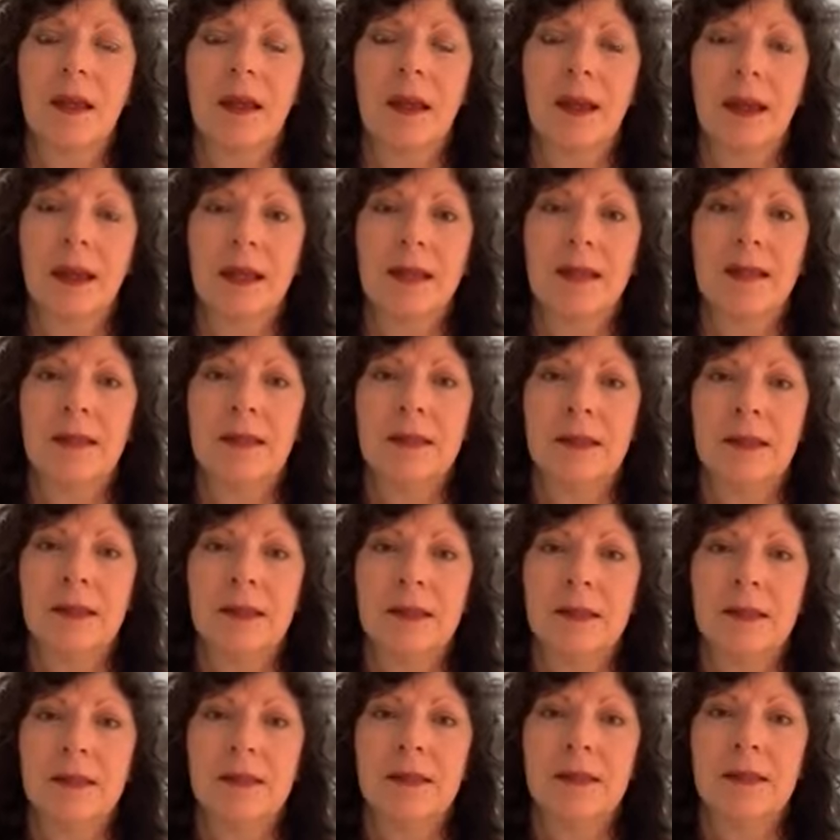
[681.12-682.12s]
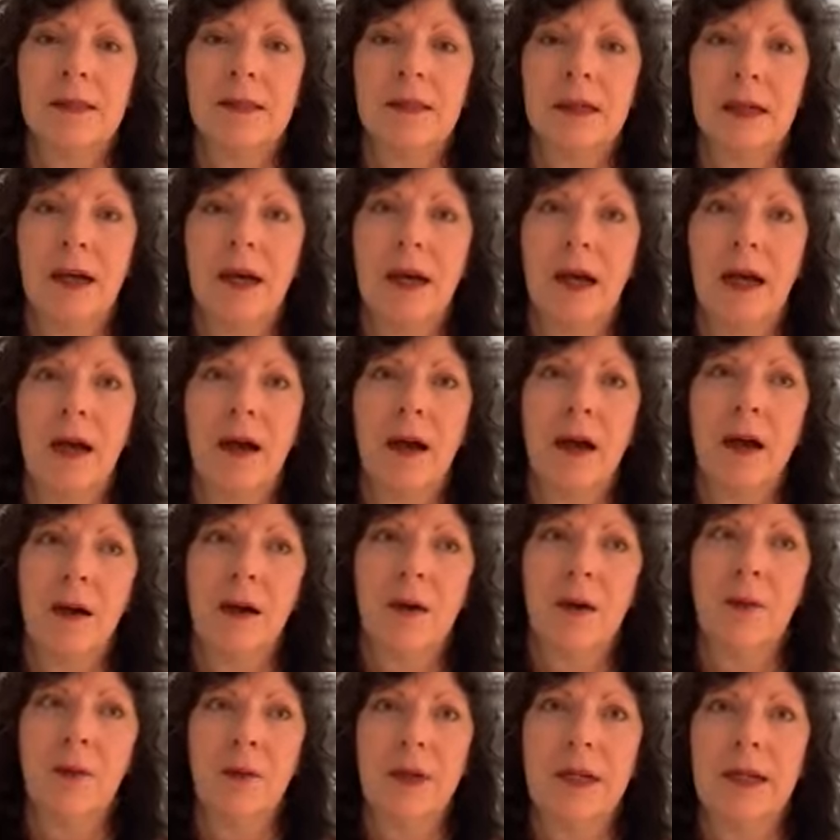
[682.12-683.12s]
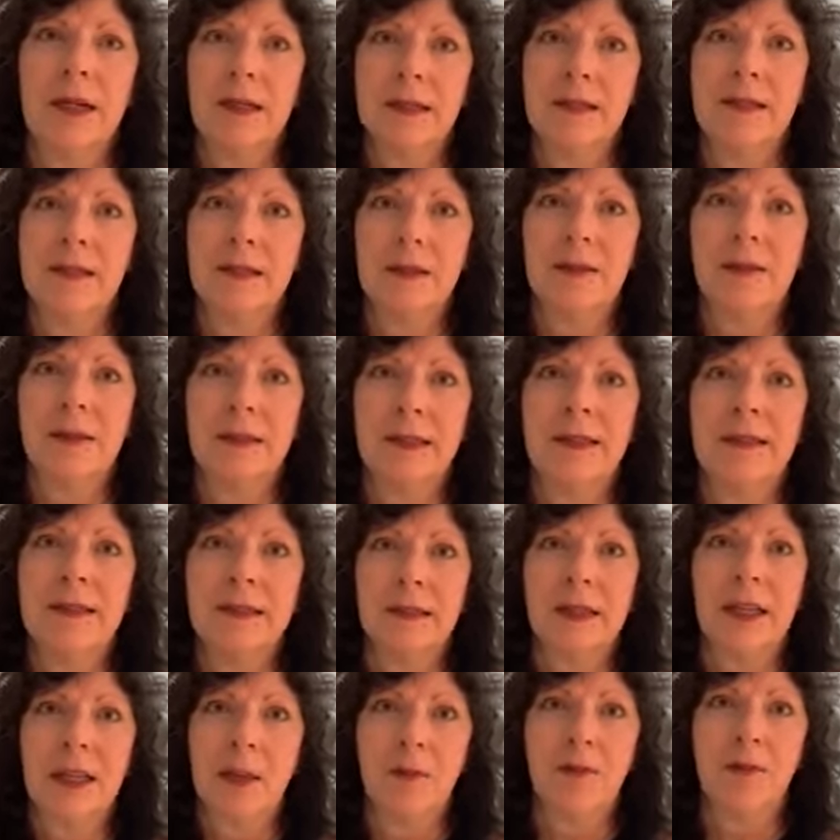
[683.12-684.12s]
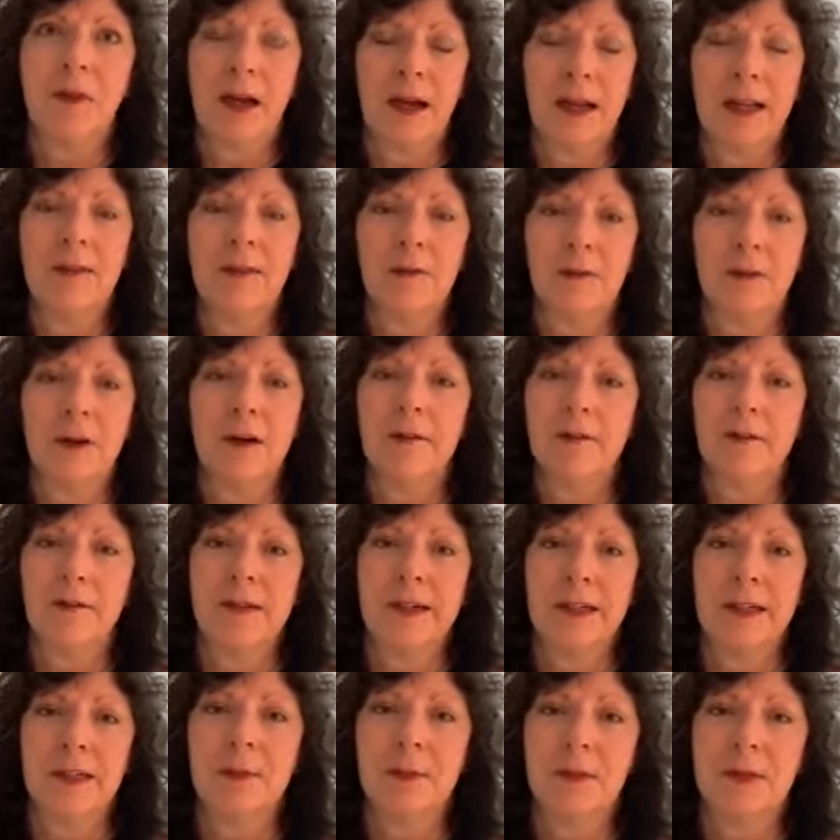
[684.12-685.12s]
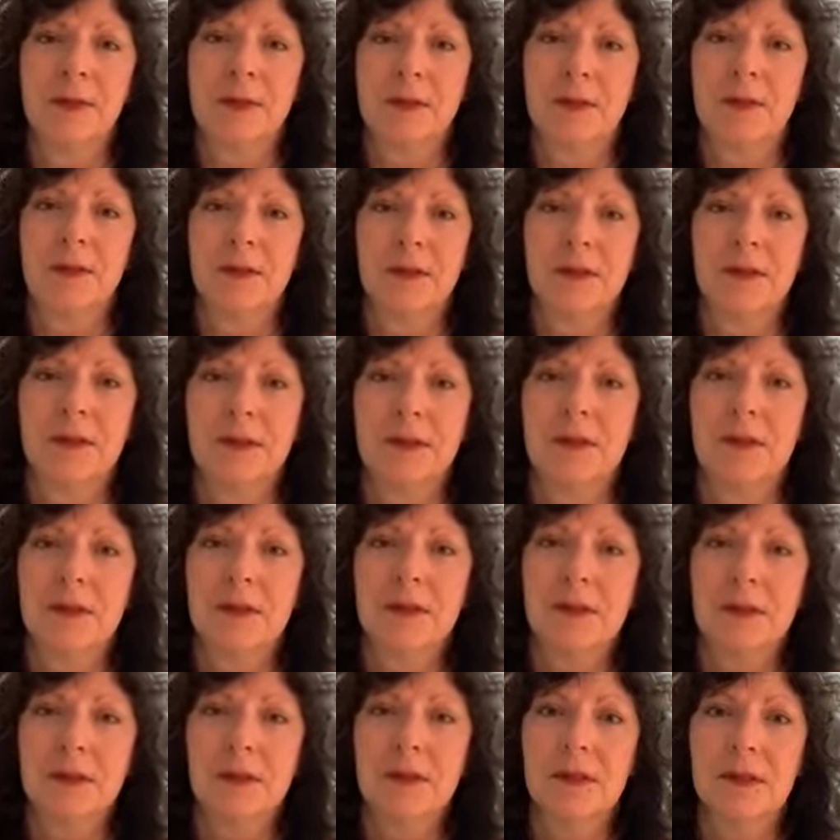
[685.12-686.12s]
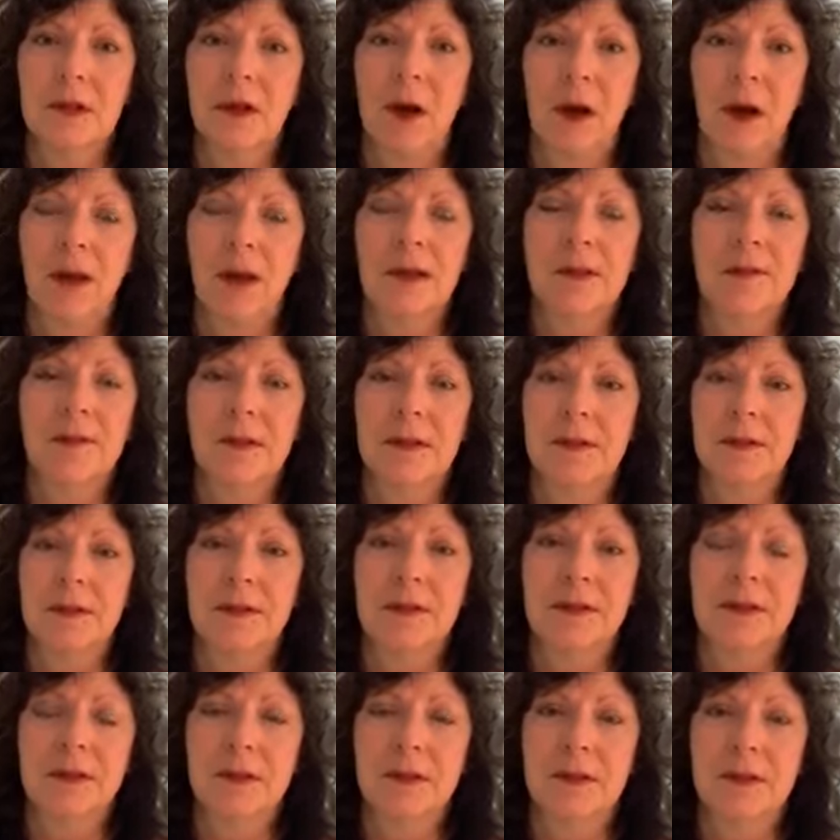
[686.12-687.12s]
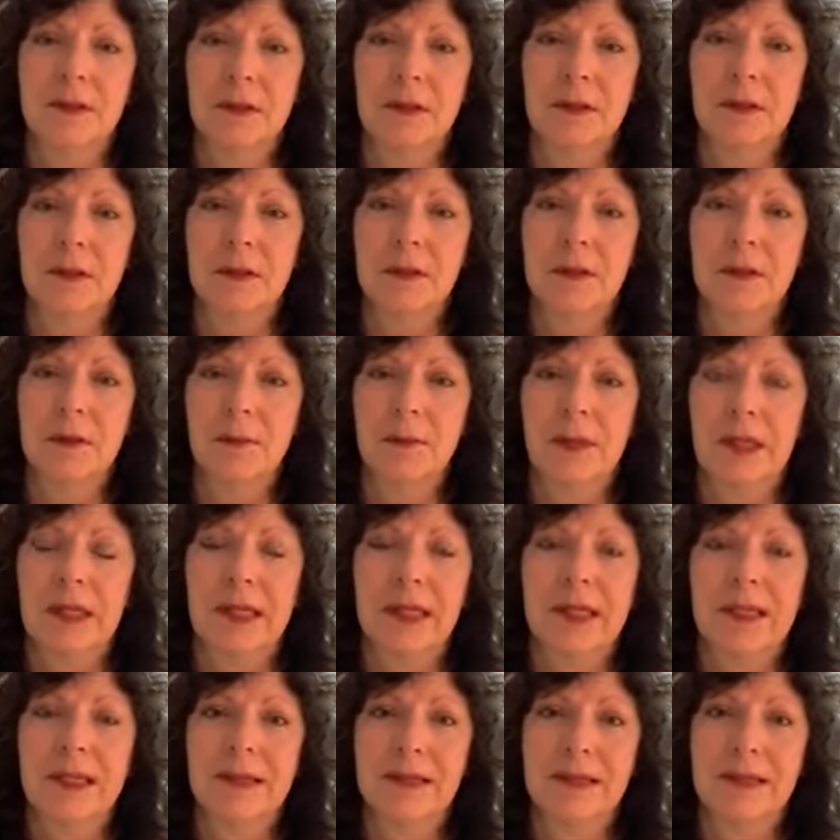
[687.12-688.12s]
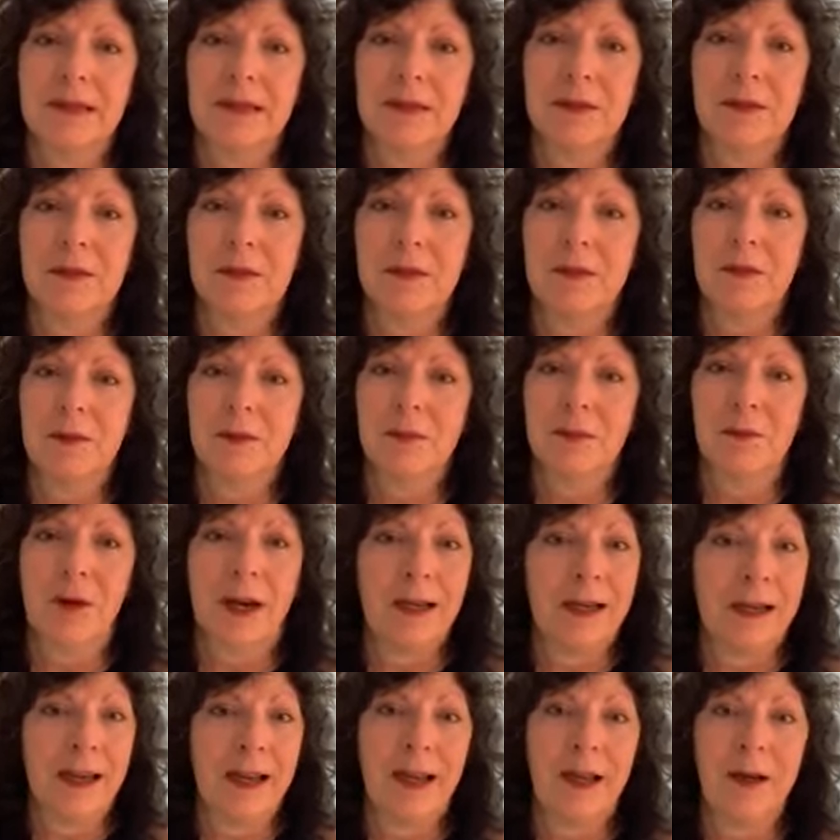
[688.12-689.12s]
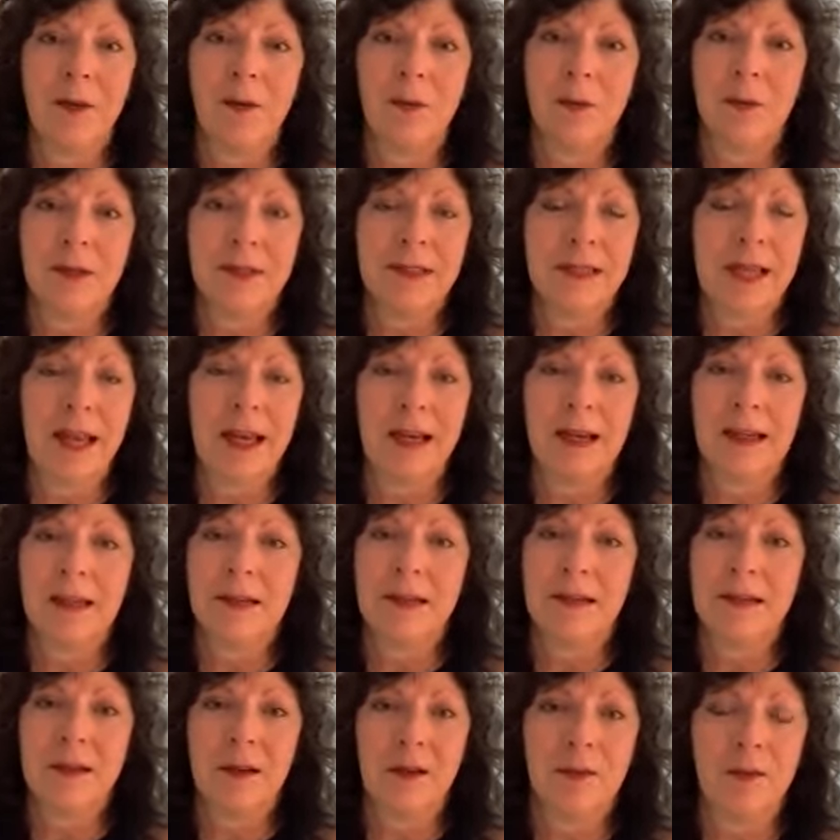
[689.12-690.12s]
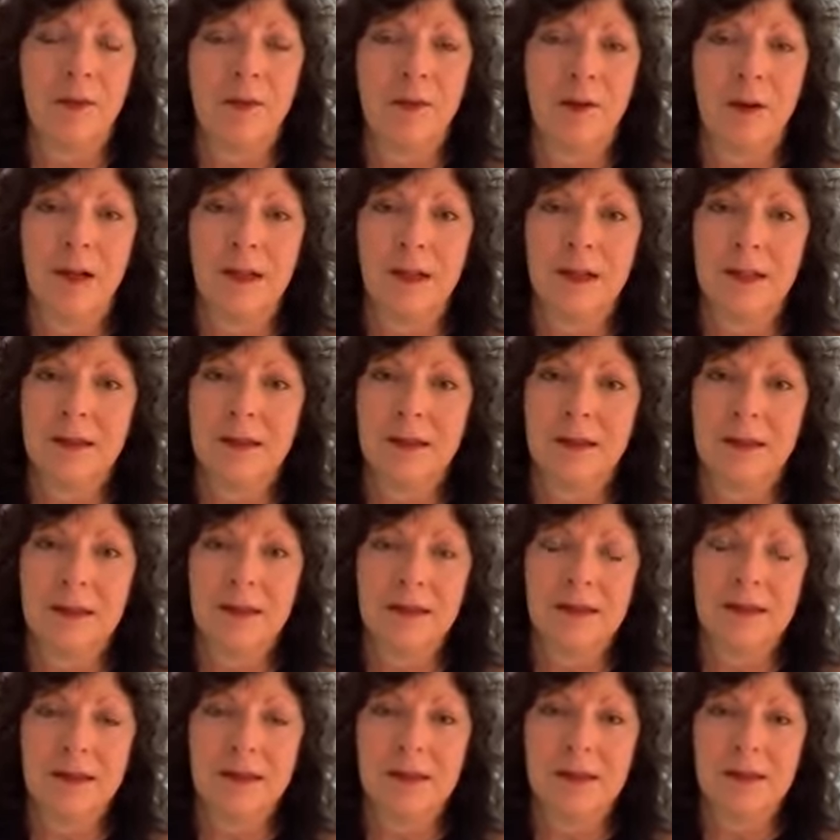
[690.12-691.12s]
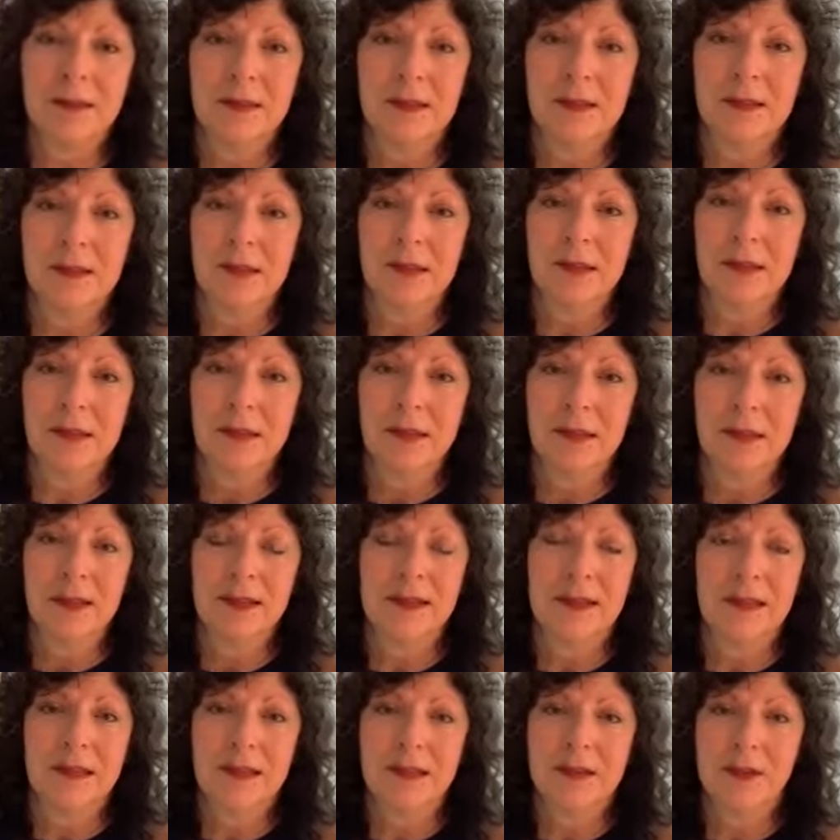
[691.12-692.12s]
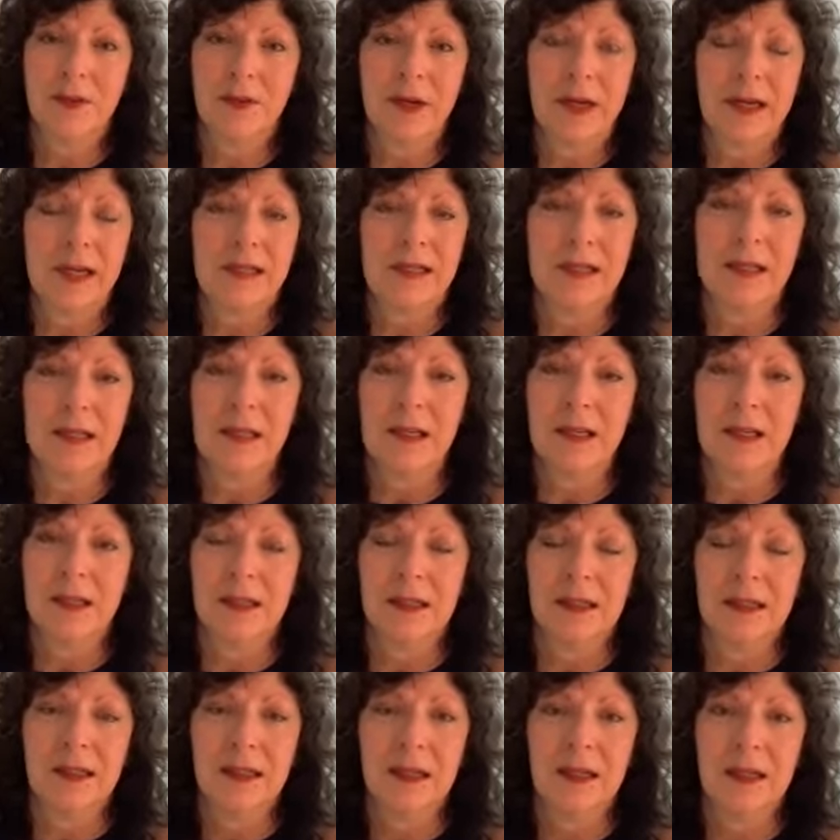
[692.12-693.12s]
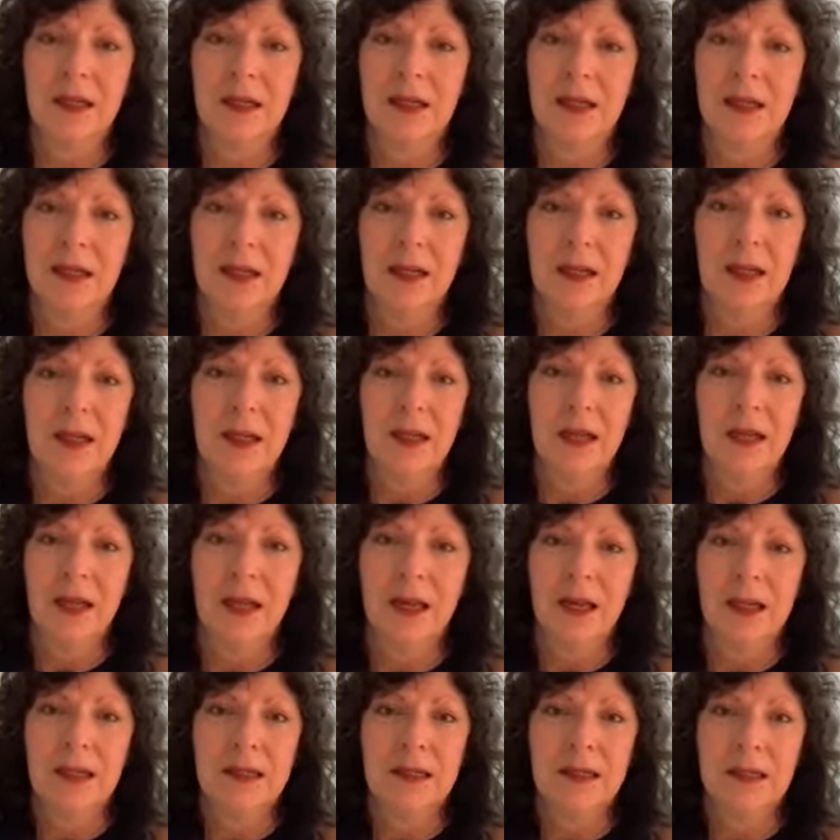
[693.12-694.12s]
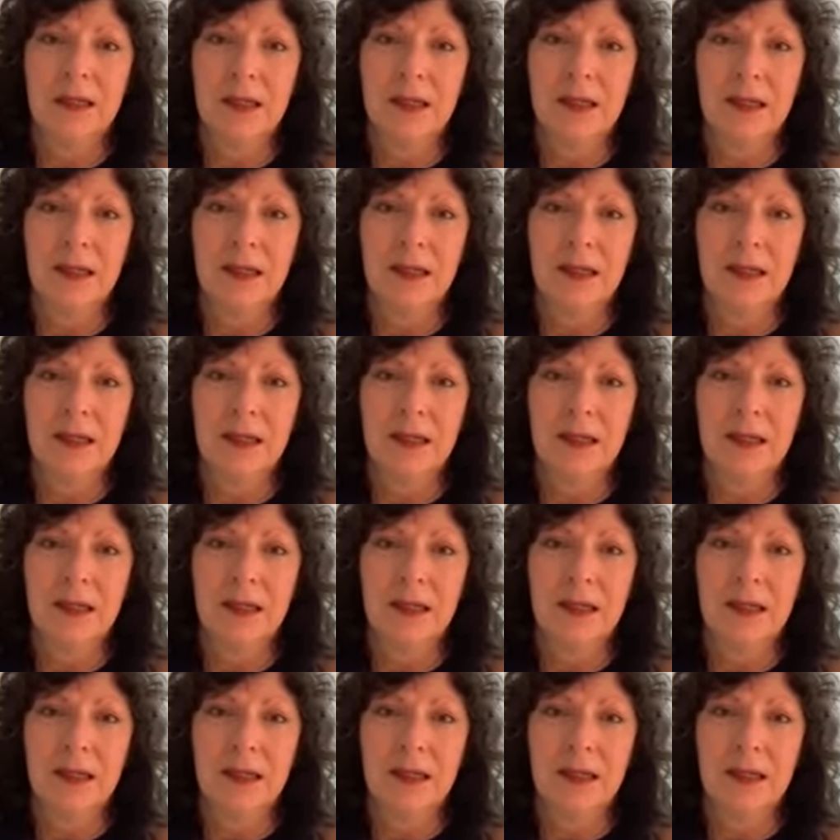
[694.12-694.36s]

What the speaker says: And we still need to keep fighting for our freedoms, all of us, because right now we're taking it so for granted. It's crazy. And